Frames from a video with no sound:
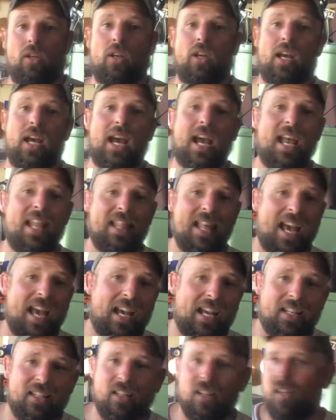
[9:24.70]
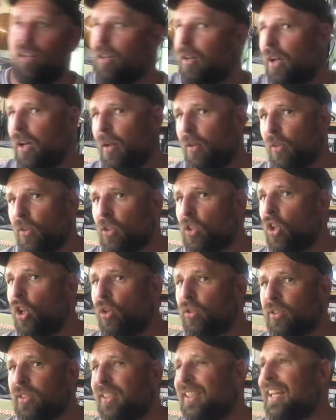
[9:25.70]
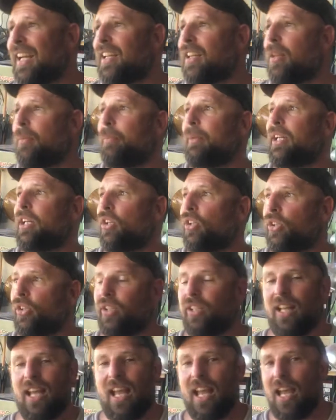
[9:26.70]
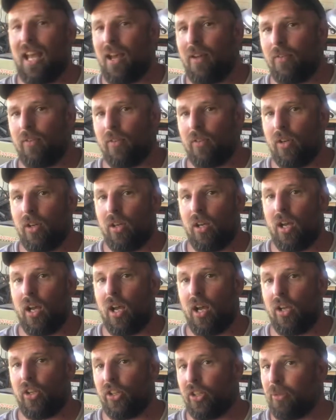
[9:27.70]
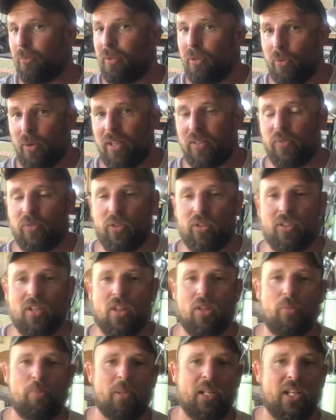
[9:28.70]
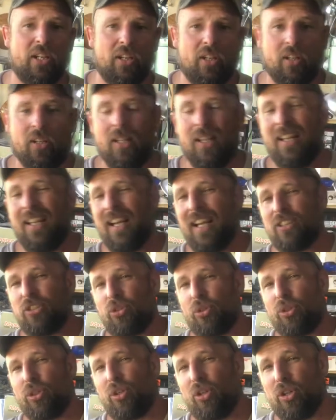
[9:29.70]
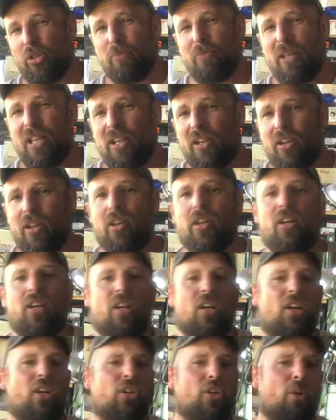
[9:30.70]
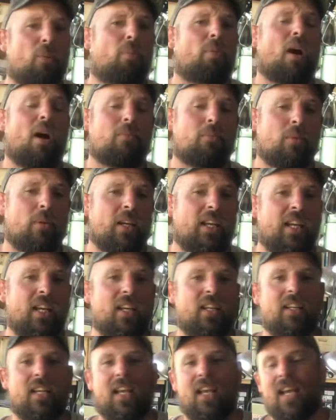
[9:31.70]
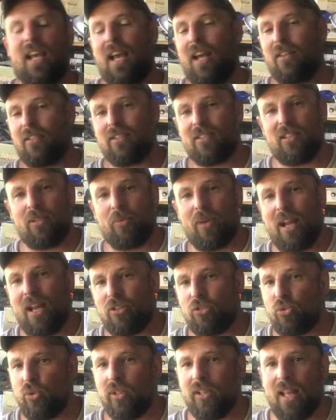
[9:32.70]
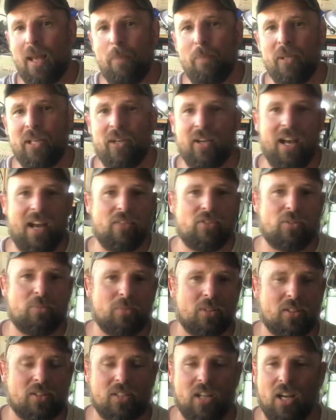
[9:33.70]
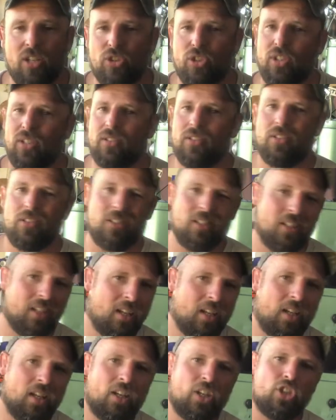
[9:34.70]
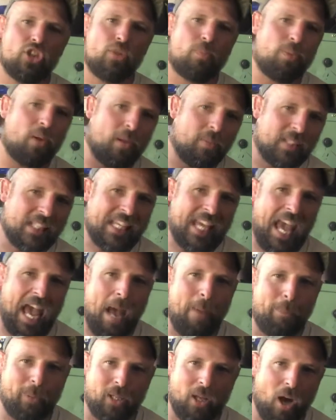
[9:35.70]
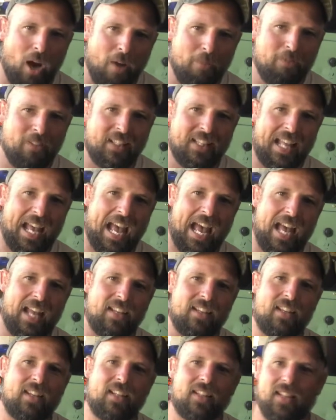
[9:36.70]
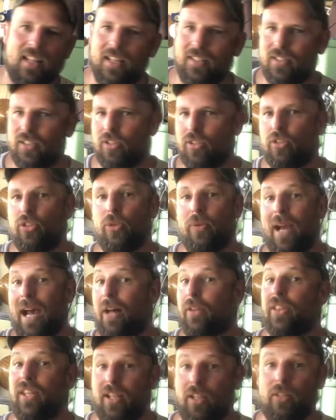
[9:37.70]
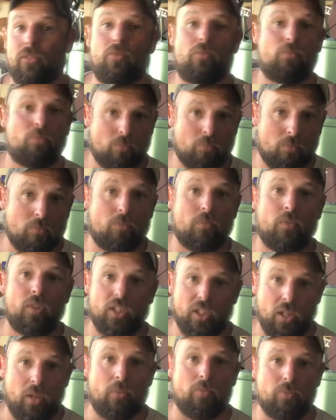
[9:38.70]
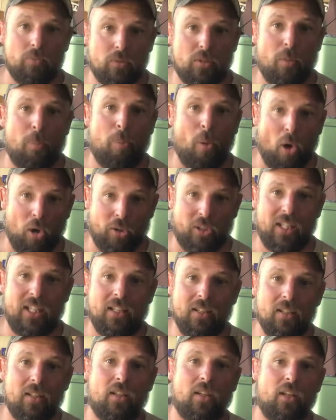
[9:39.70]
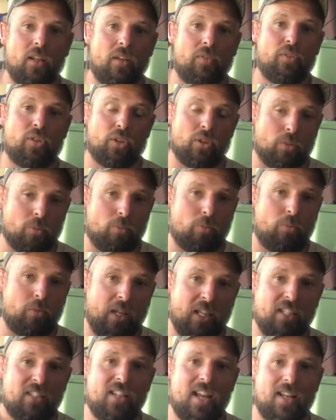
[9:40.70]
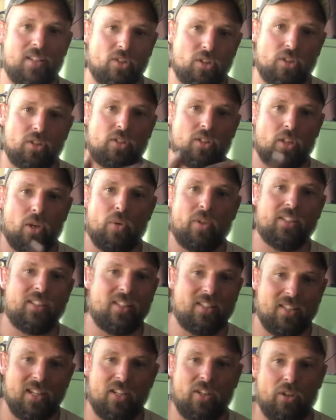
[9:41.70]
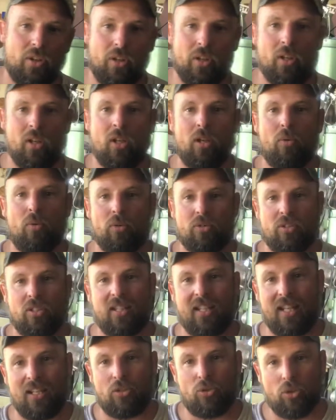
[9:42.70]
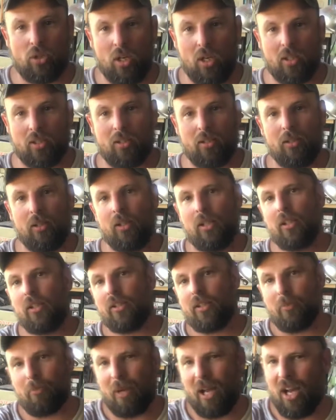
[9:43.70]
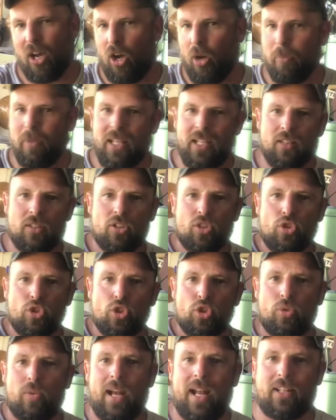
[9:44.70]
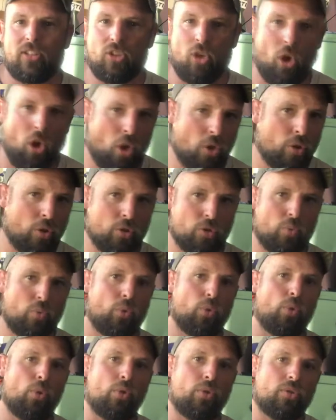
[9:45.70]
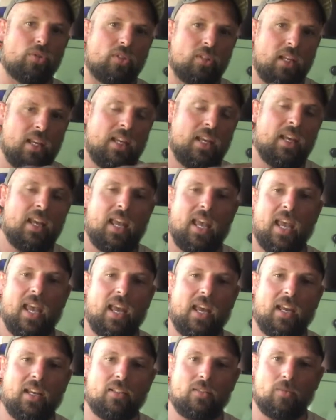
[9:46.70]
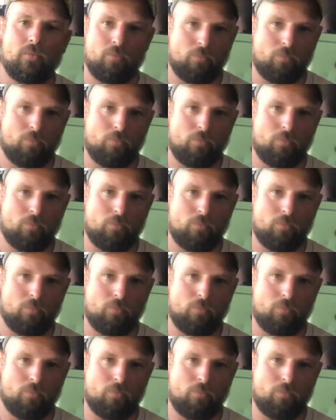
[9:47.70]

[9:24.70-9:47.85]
And then close to the end of the meal, you're going to be ready for another beer. That's your 3rd beer. You're probably going to sit around, drink that beer, have some discussions. You should probably cap it off at that unless you're out there, to party. If your intentions of going to dinner was to get drunk, then by all means, scratch all those rules and